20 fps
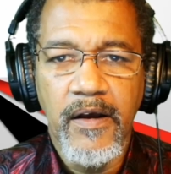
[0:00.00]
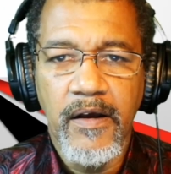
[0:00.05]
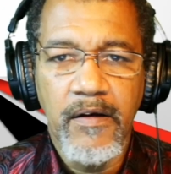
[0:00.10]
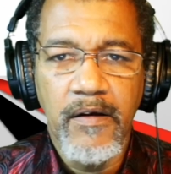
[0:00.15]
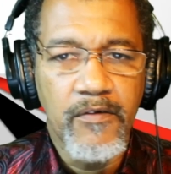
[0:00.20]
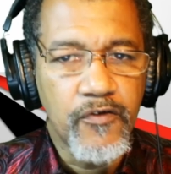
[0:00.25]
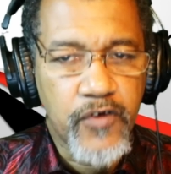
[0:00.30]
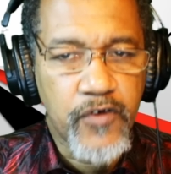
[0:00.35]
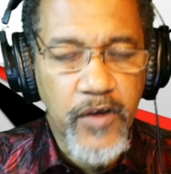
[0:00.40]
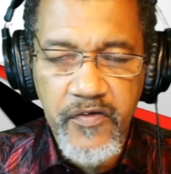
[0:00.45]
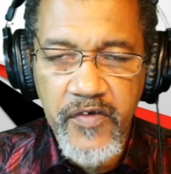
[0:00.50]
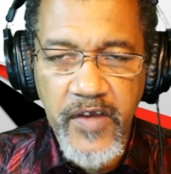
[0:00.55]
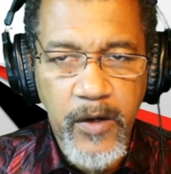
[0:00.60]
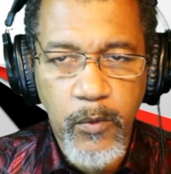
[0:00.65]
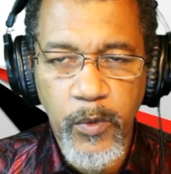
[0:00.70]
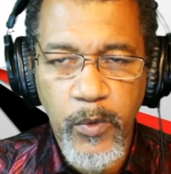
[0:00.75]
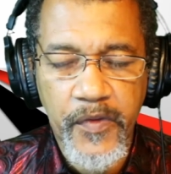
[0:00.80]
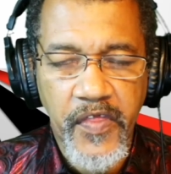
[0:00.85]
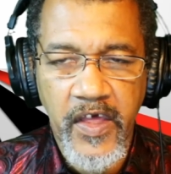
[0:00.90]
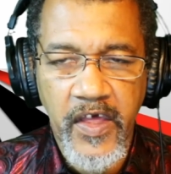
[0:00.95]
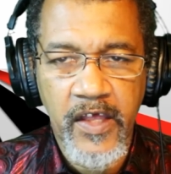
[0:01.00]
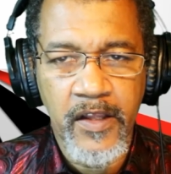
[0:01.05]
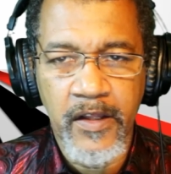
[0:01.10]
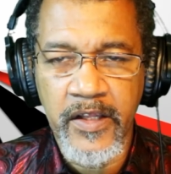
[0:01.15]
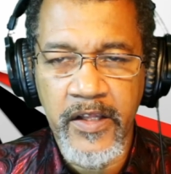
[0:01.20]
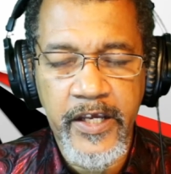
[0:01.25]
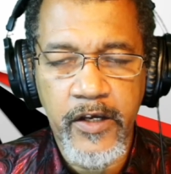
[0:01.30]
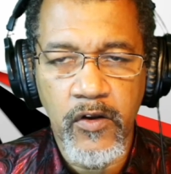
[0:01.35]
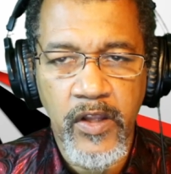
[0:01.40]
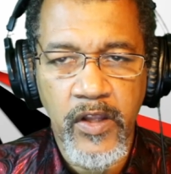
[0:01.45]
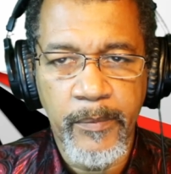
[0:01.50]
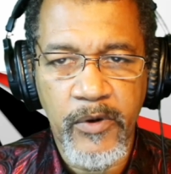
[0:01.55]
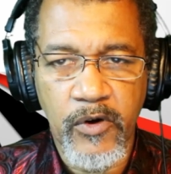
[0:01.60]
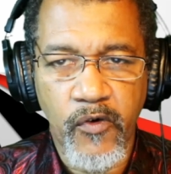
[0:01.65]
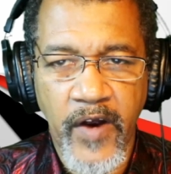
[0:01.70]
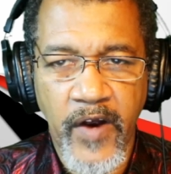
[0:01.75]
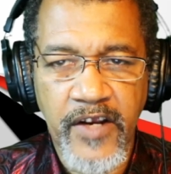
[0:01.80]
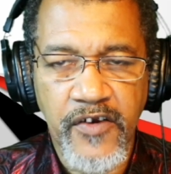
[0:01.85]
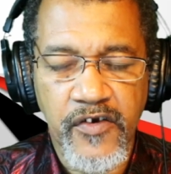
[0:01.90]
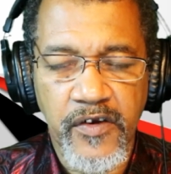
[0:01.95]
Just like with illegal
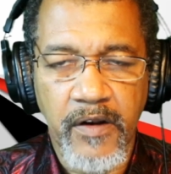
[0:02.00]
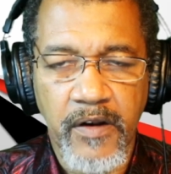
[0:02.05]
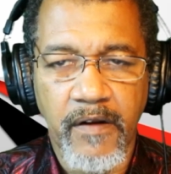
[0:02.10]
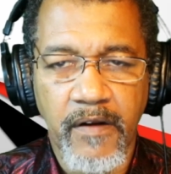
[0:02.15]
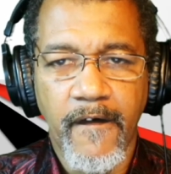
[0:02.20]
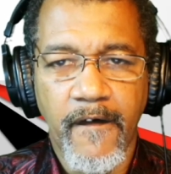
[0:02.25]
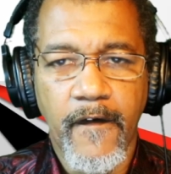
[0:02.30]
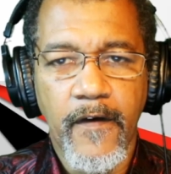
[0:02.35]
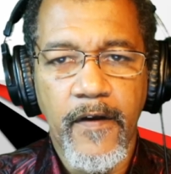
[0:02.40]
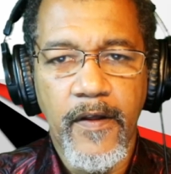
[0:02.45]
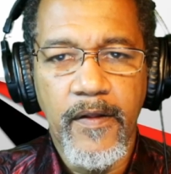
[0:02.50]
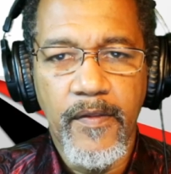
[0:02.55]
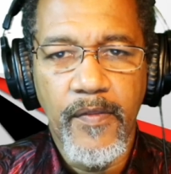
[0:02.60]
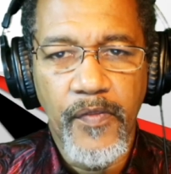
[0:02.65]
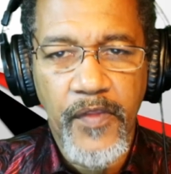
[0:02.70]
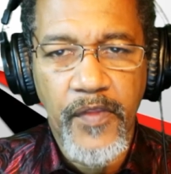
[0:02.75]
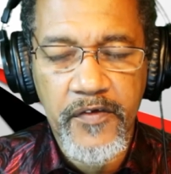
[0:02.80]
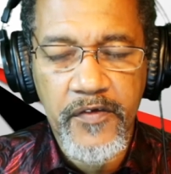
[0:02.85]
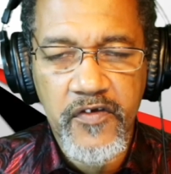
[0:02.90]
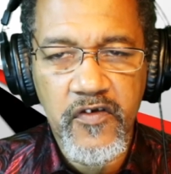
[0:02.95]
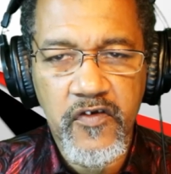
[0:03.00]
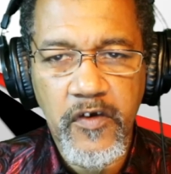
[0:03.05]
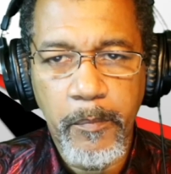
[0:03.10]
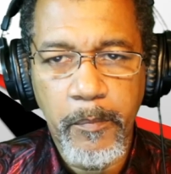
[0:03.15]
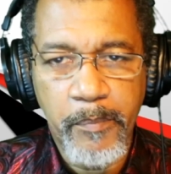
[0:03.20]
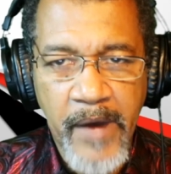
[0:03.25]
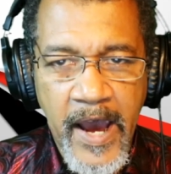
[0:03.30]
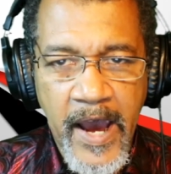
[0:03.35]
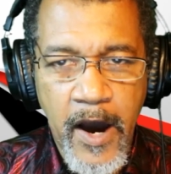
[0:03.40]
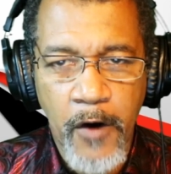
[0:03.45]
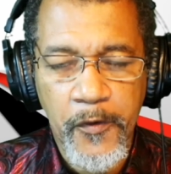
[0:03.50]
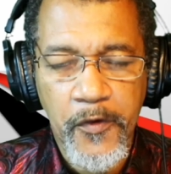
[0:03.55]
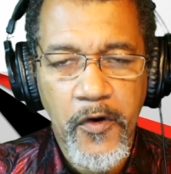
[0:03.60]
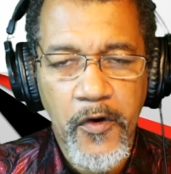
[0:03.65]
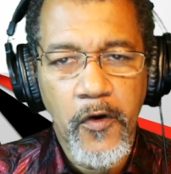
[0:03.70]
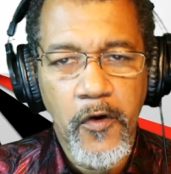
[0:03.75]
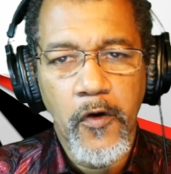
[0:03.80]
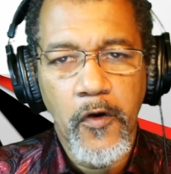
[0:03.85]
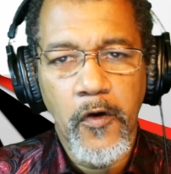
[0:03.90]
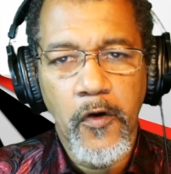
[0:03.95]
immigration, this is about
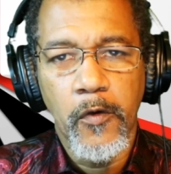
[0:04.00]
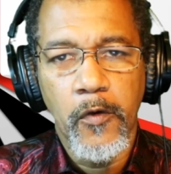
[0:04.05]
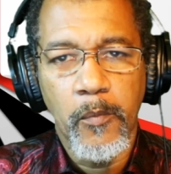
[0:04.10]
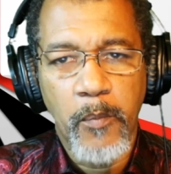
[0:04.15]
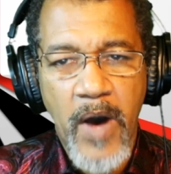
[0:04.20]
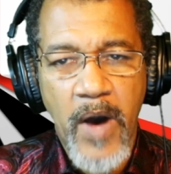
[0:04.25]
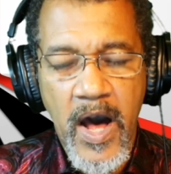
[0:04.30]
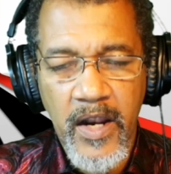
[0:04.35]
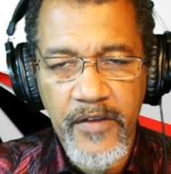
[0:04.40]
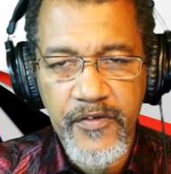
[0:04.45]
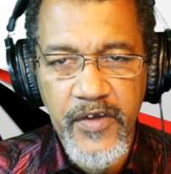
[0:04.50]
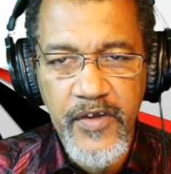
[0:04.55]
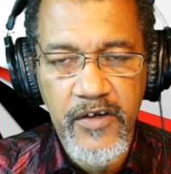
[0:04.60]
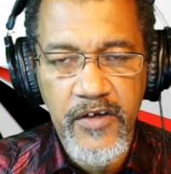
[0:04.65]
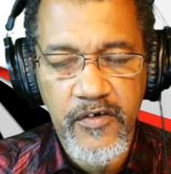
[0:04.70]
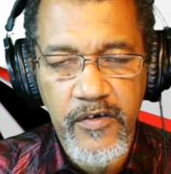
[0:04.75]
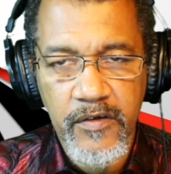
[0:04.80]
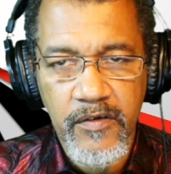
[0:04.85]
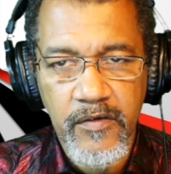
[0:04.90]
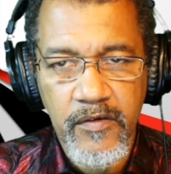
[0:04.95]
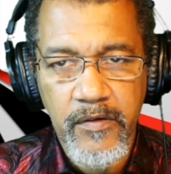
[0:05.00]
politicians,